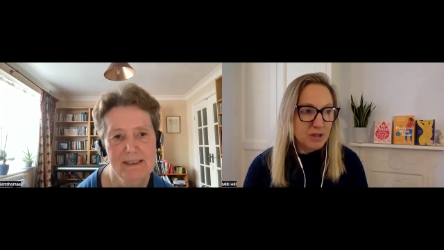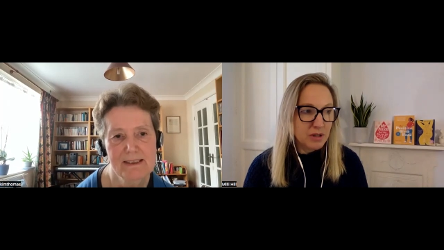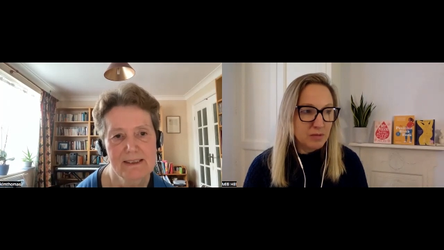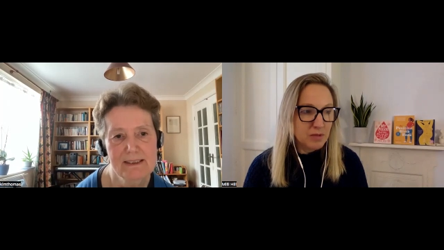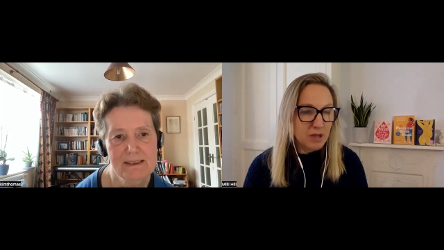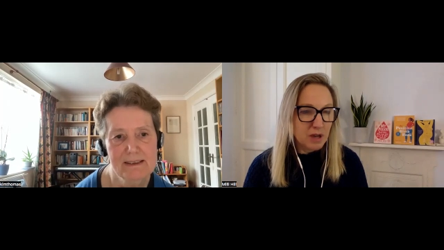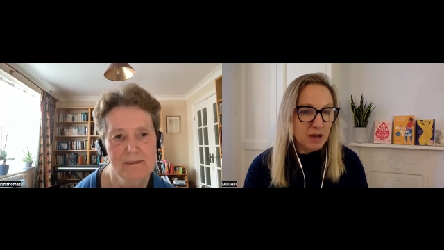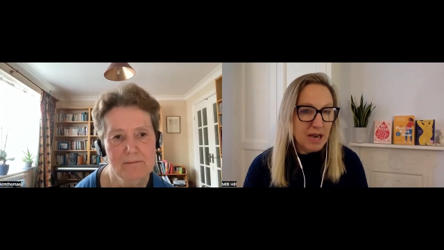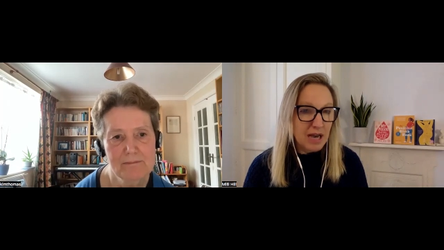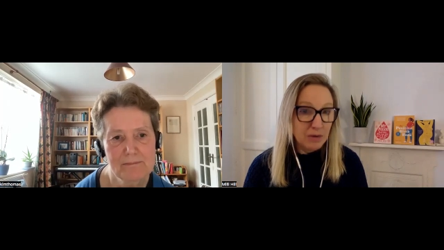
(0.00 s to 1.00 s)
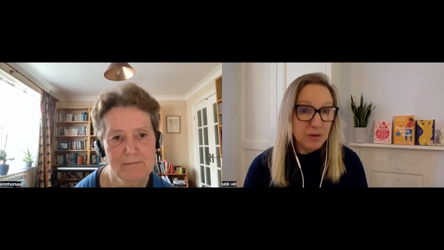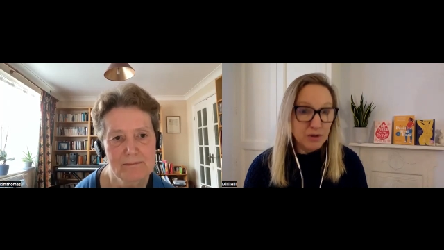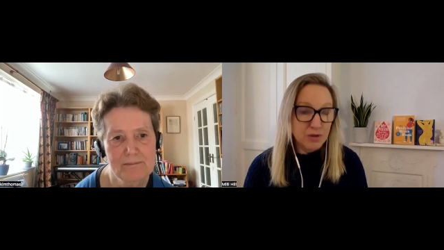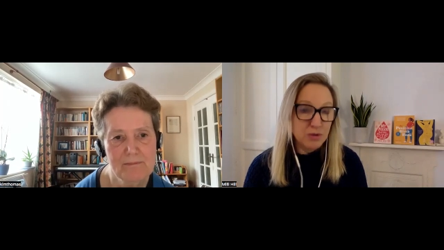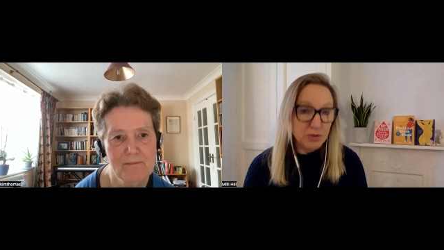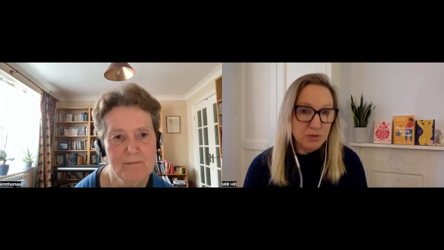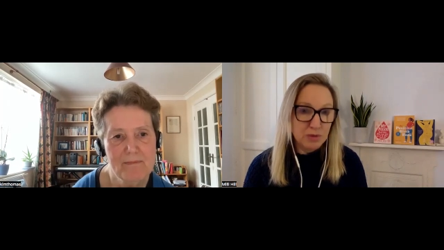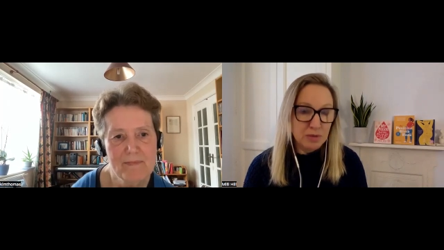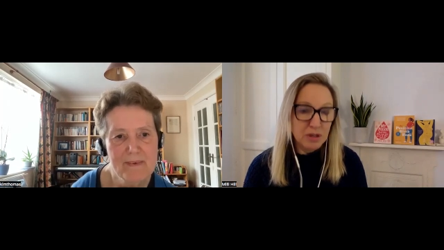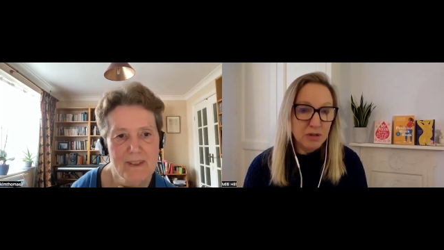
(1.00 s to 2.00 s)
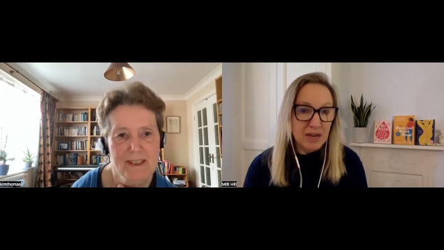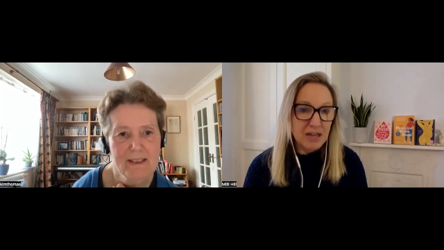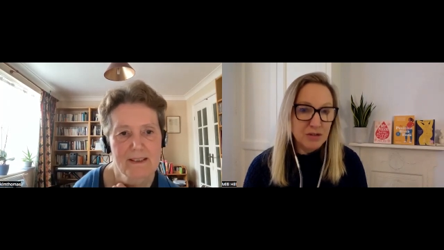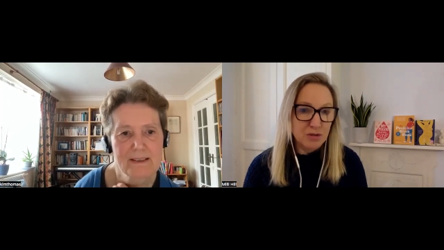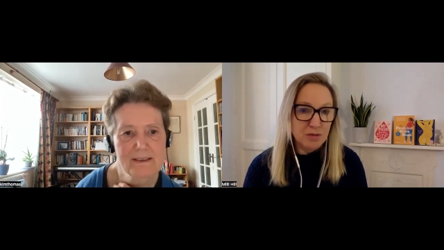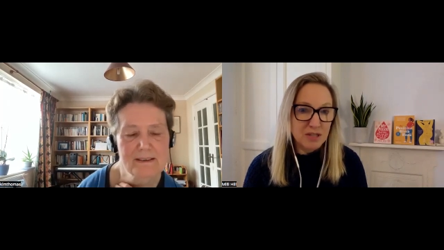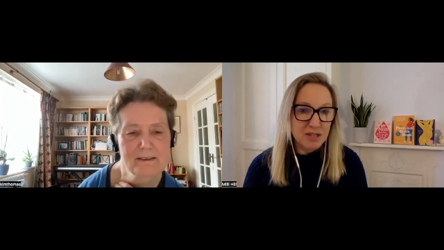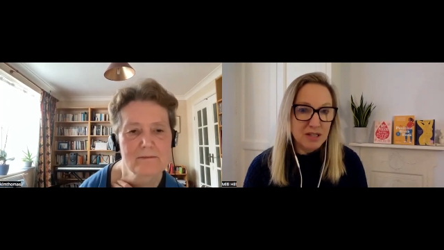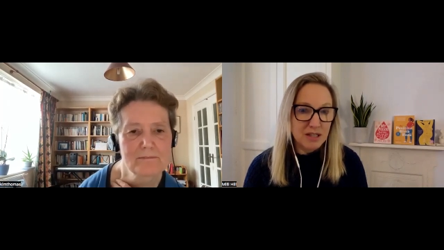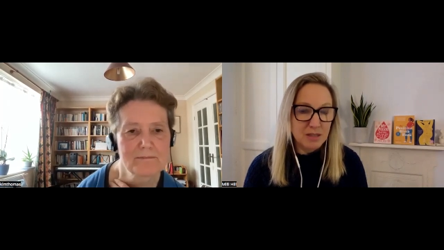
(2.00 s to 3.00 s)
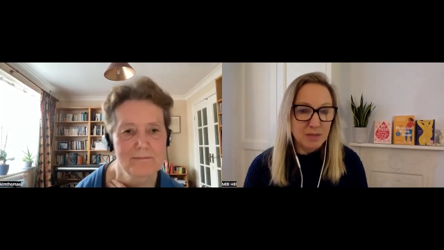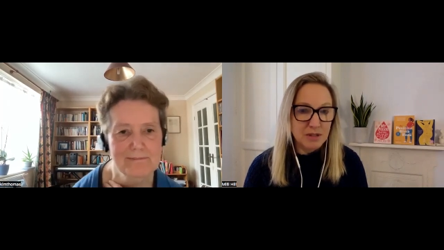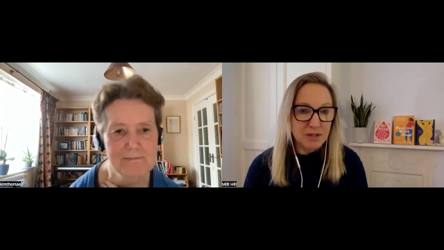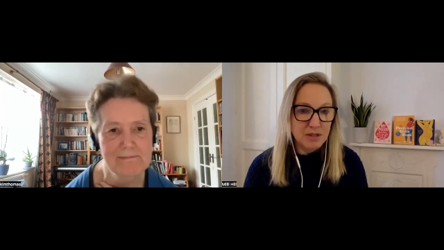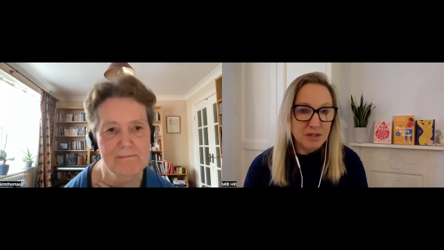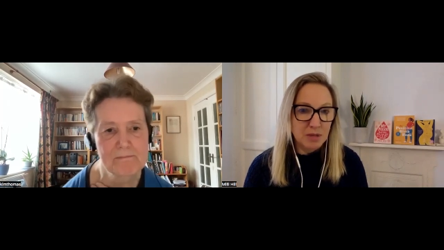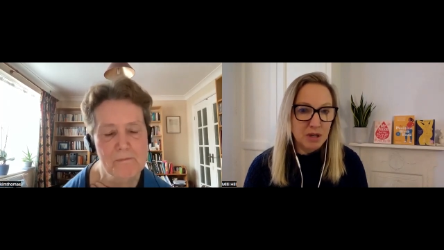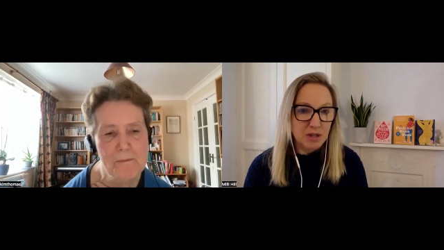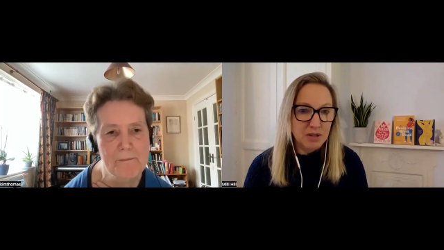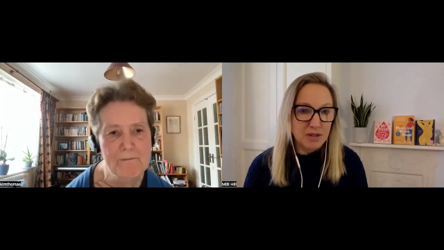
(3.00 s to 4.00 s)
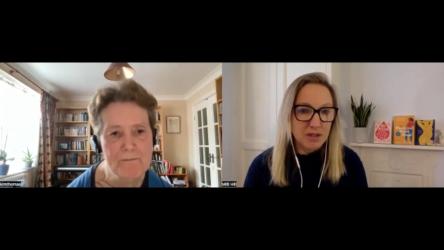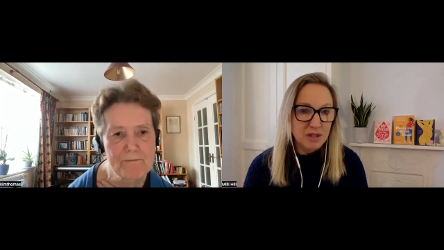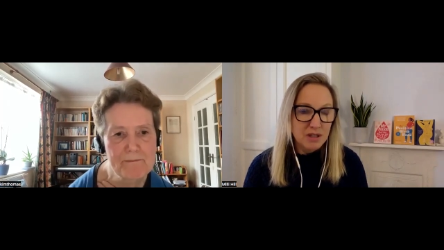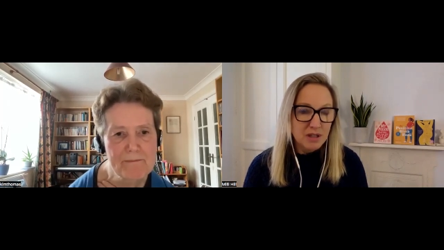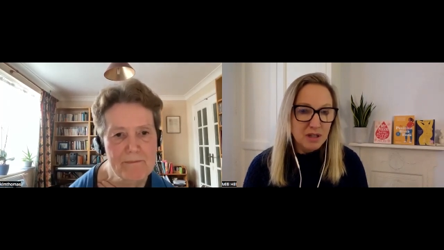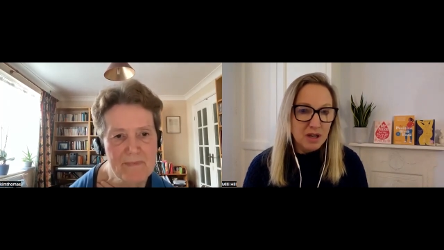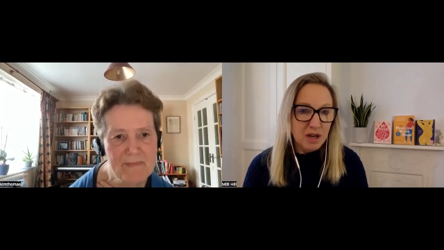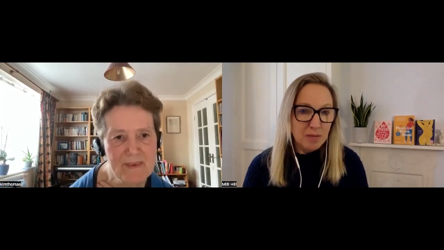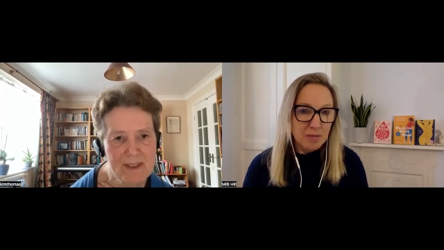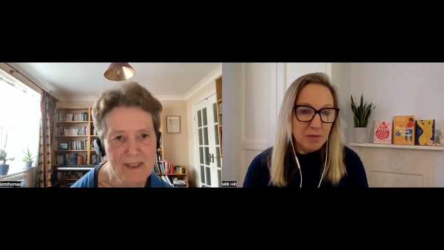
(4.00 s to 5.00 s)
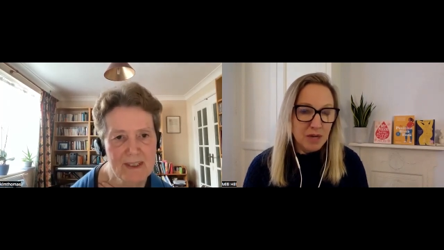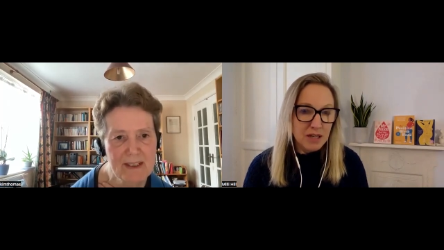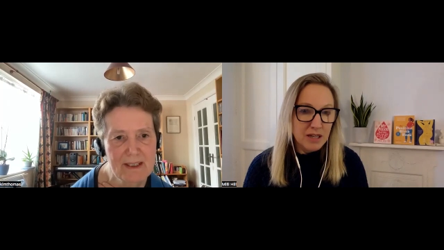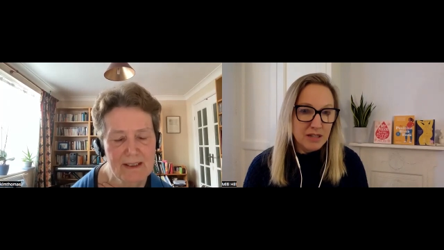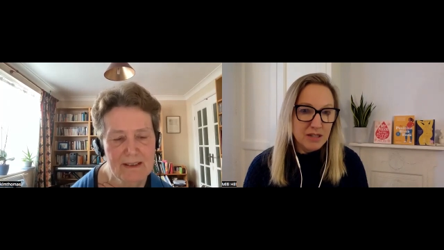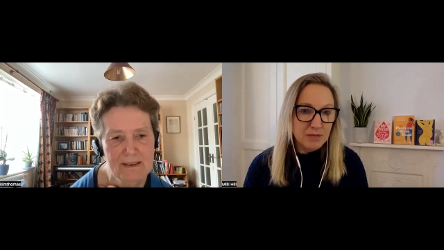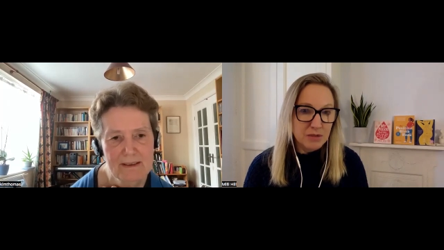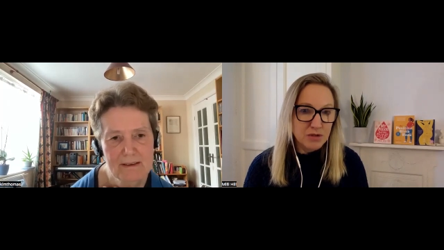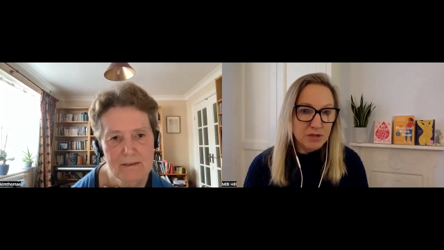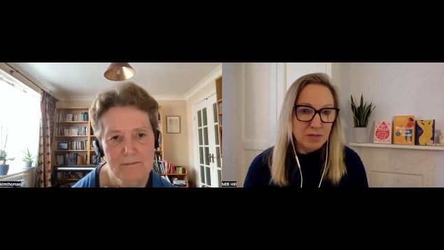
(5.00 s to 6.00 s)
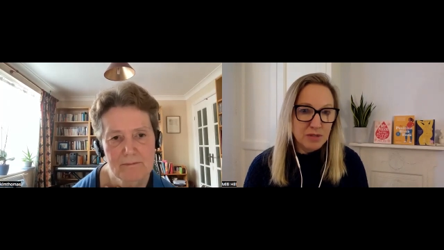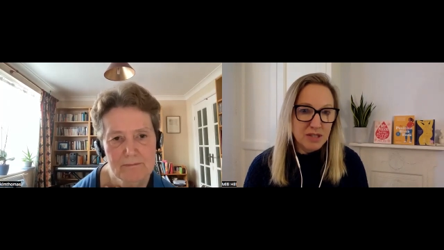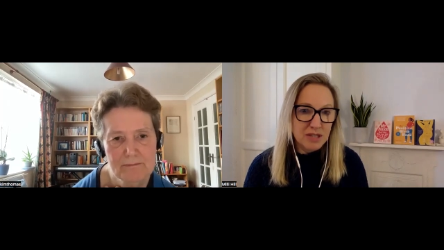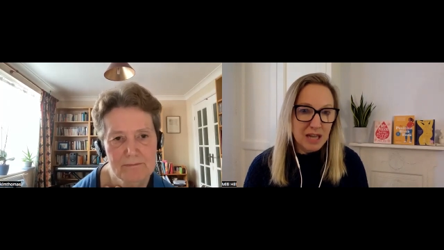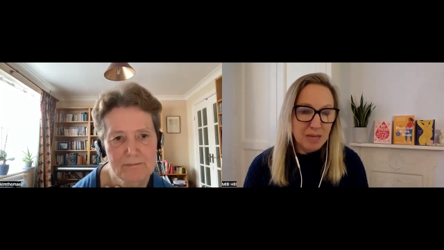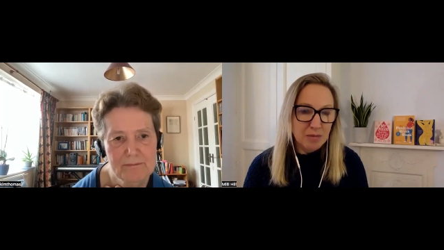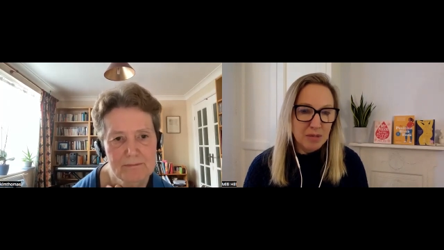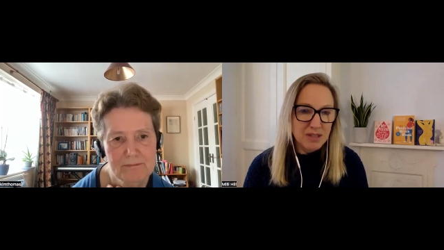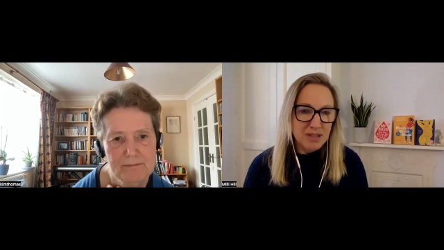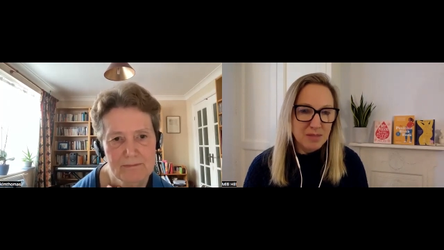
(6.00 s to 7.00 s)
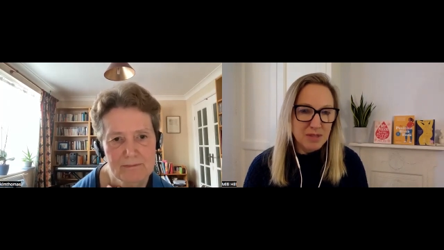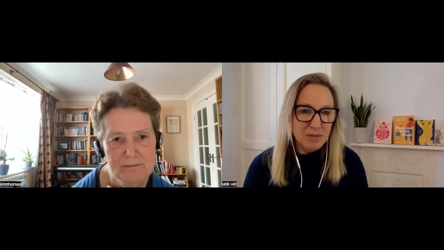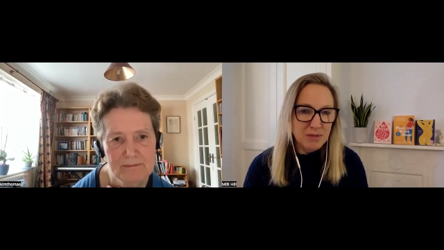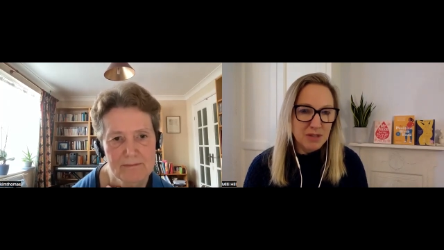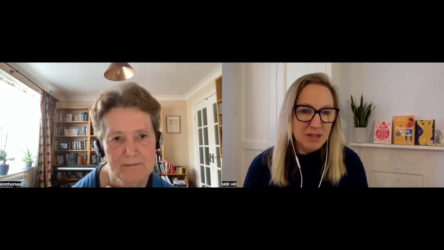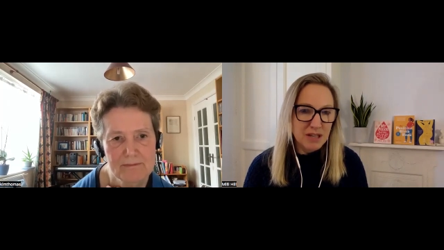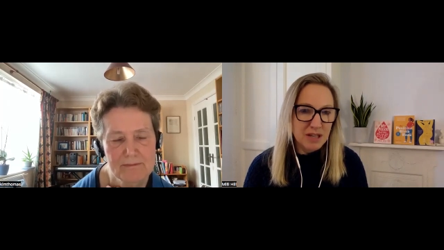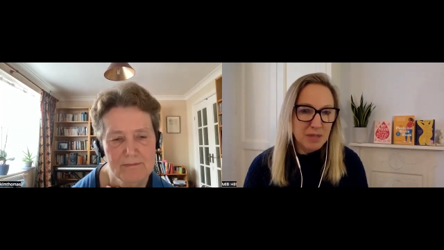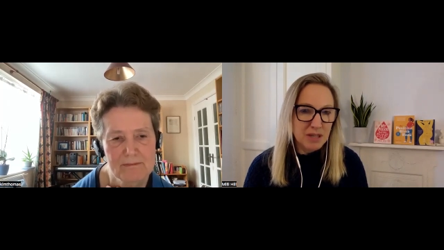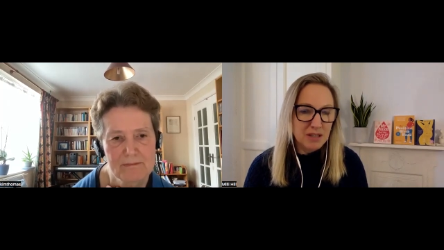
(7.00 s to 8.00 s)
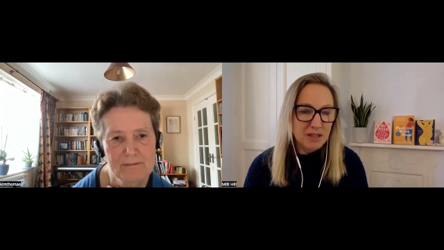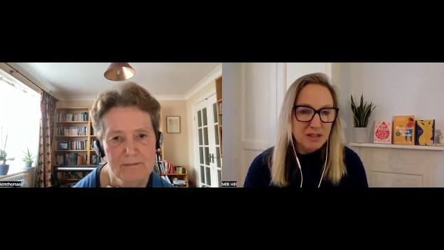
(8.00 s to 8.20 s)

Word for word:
Speaker 1: you know uh, how those sorts of women who've had traumatic experiences in the past um, might need different treatment in labour. But I sometimes find that a bit,